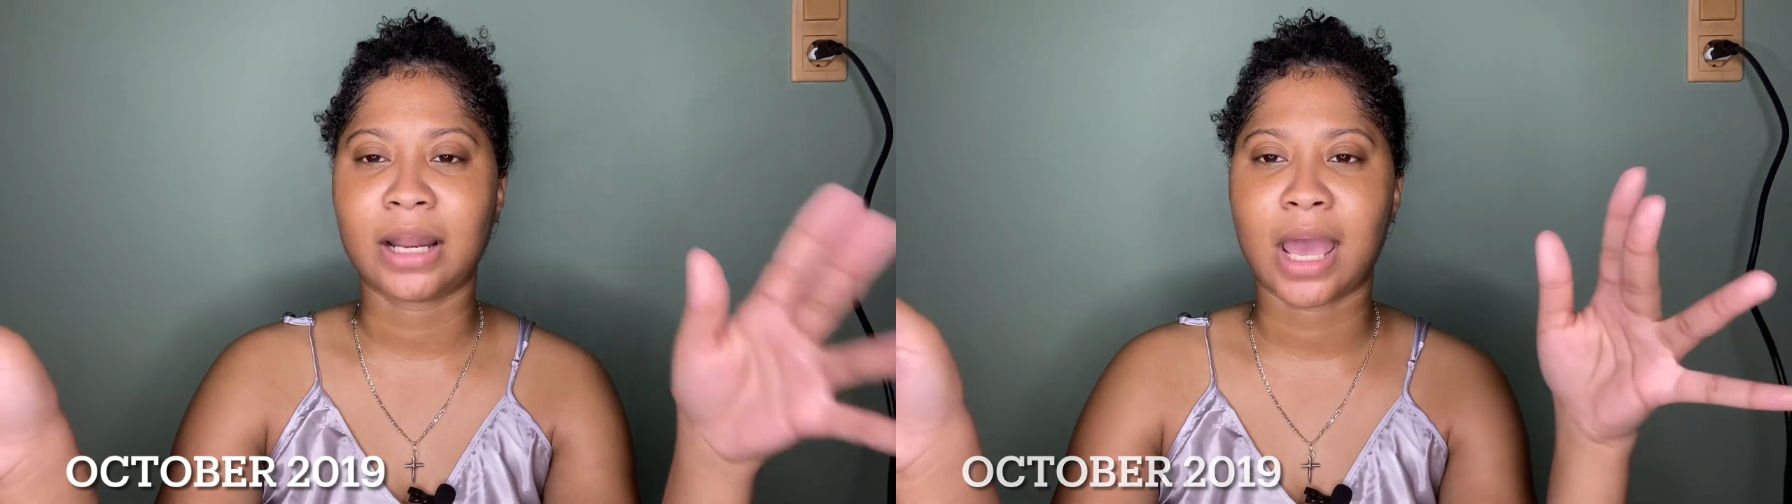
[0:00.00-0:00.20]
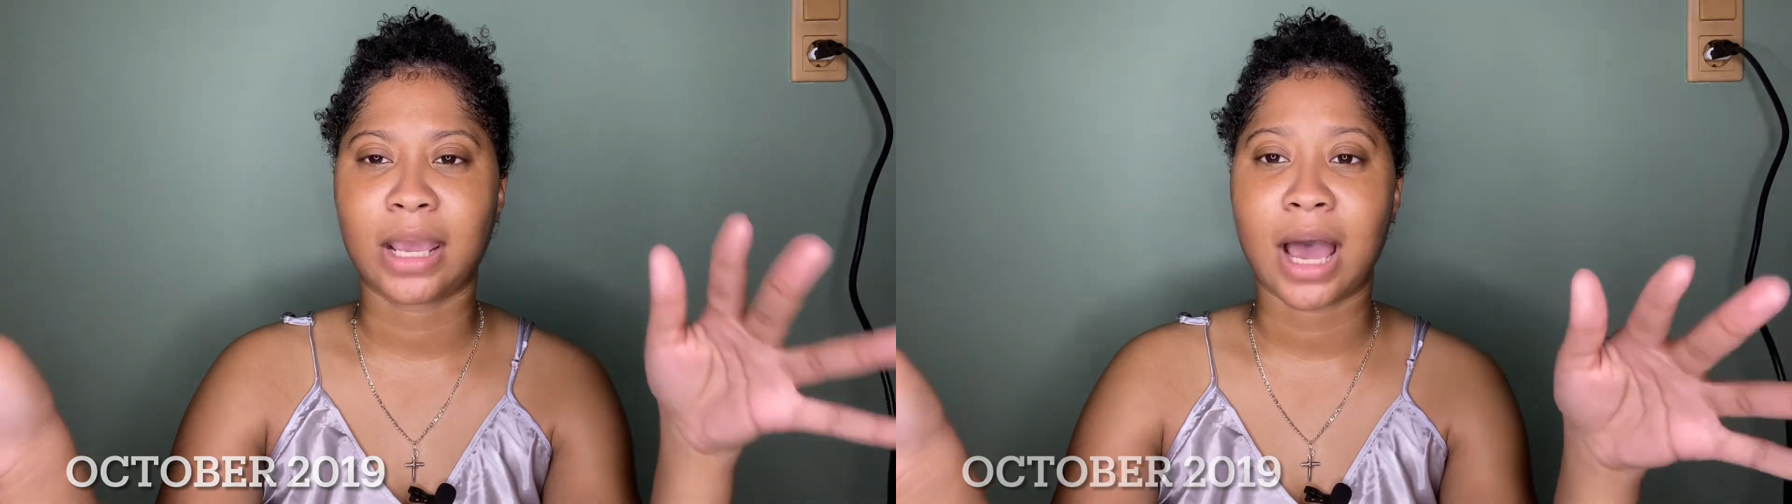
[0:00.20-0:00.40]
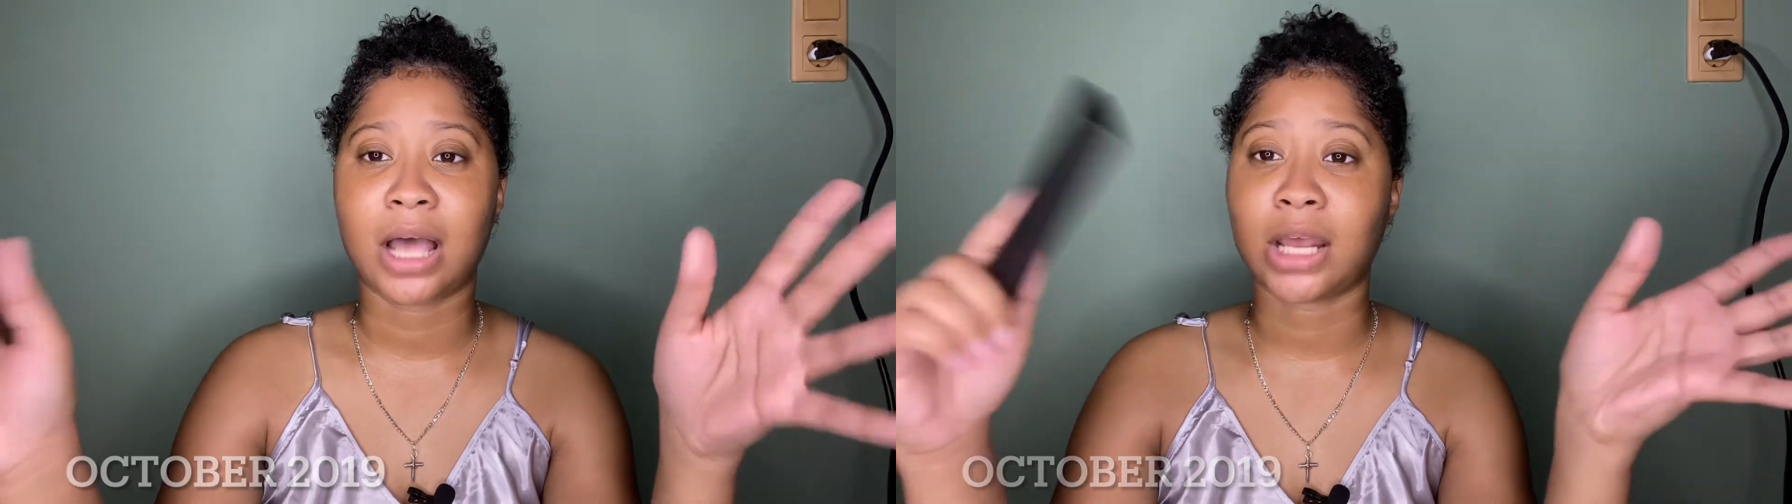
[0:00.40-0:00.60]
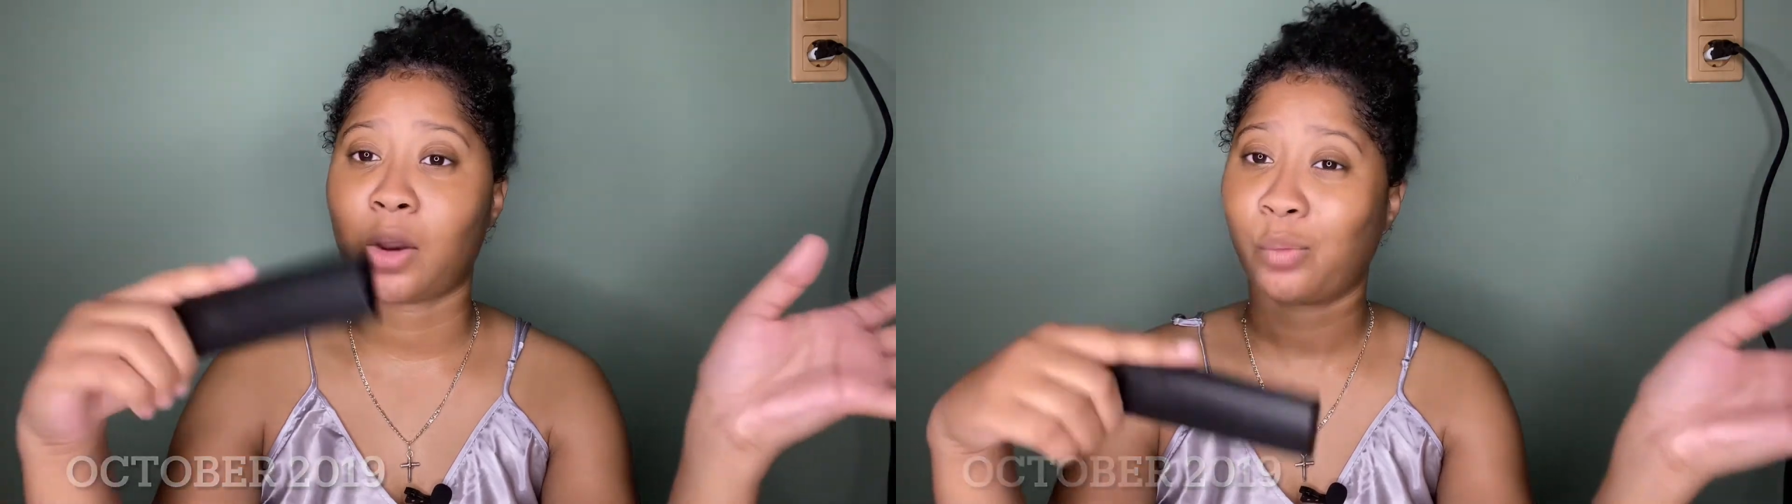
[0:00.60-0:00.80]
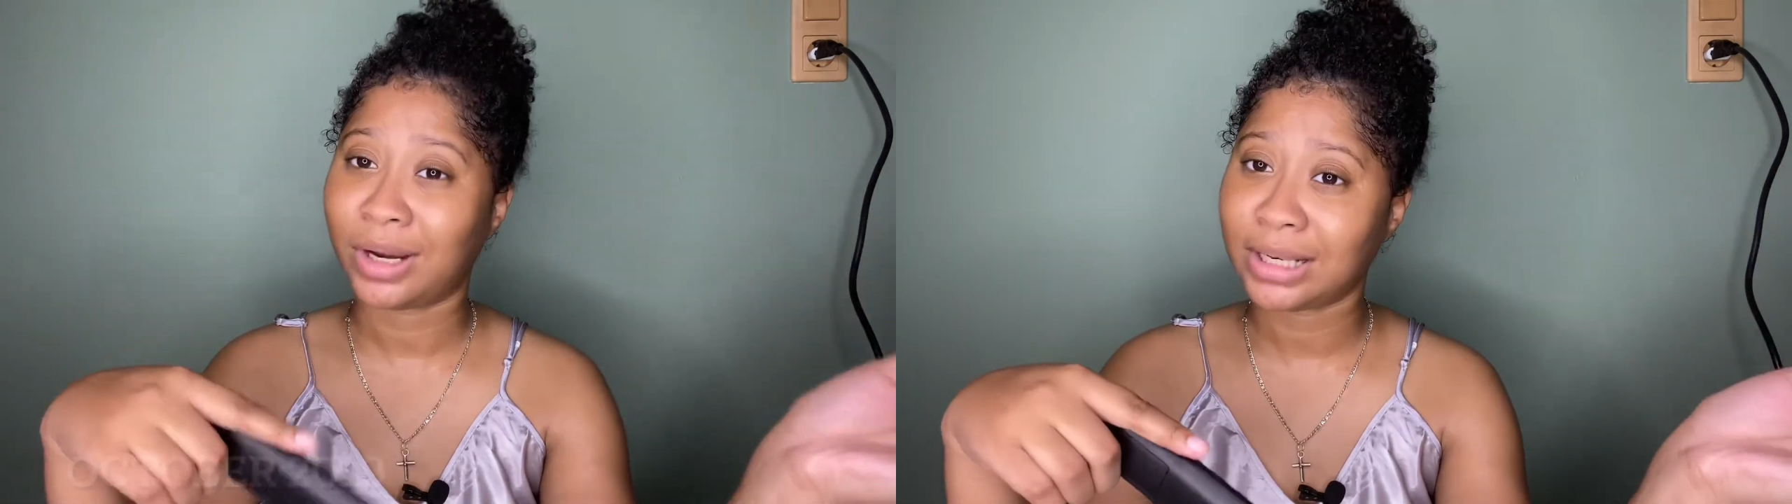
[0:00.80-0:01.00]
I got a
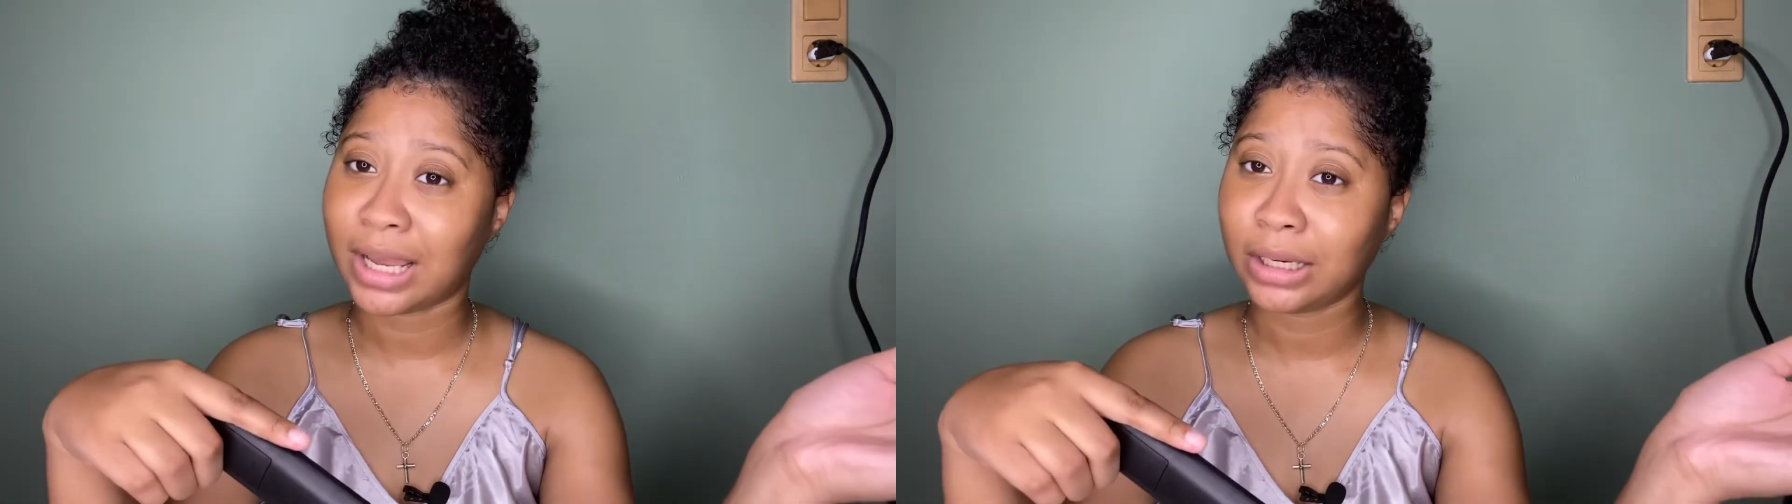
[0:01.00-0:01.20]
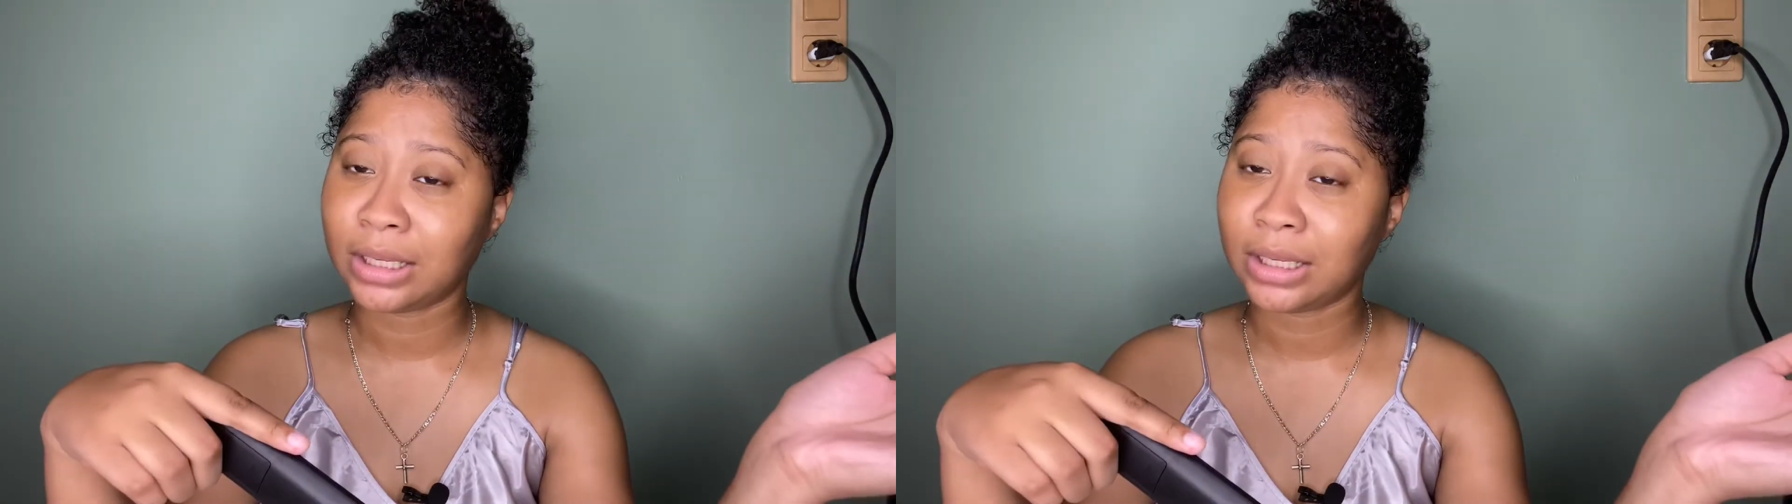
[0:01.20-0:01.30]
ring light,